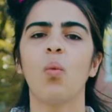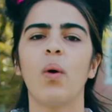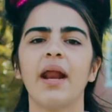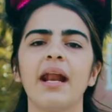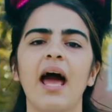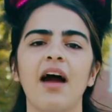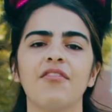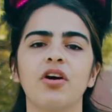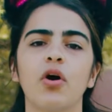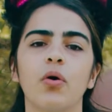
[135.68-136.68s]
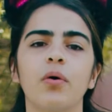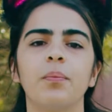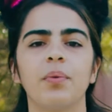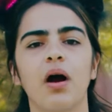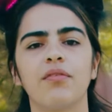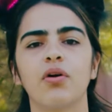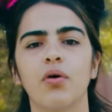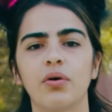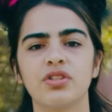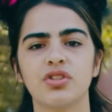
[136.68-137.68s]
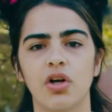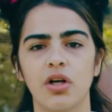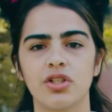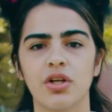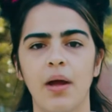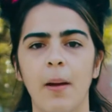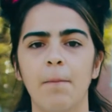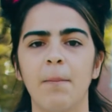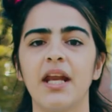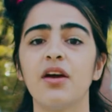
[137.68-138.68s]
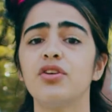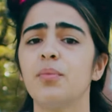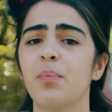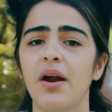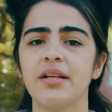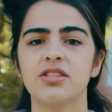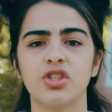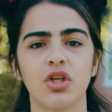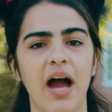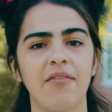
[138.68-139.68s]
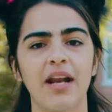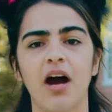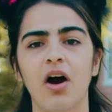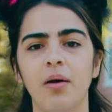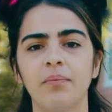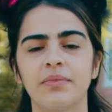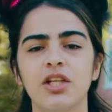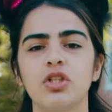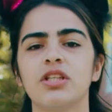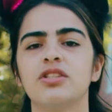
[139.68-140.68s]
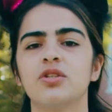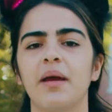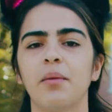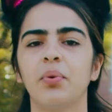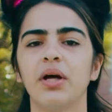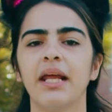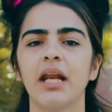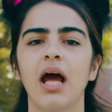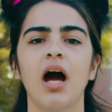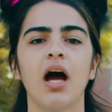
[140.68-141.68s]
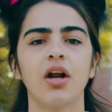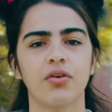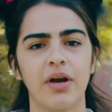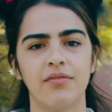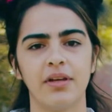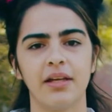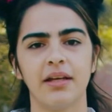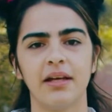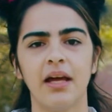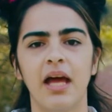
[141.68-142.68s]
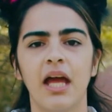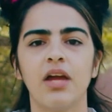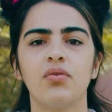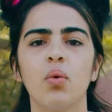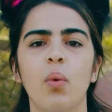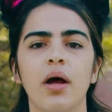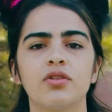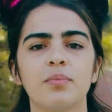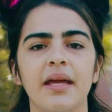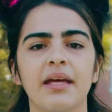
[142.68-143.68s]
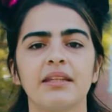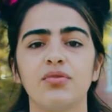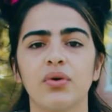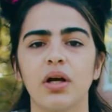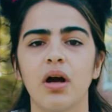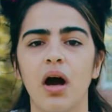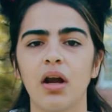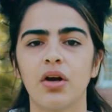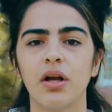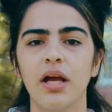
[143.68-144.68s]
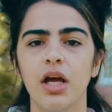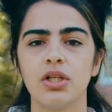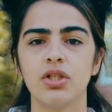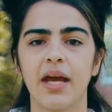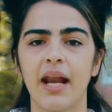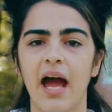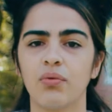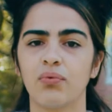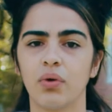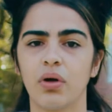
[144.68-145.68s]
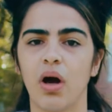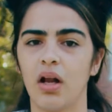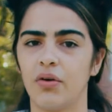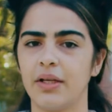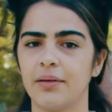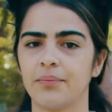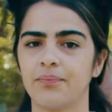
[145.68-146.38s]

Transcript: 1.5 cups of cornstarch. Many of your parents should have it at home. They use it to make pudding and gravy. If you want to make a different color, you can add food coloring.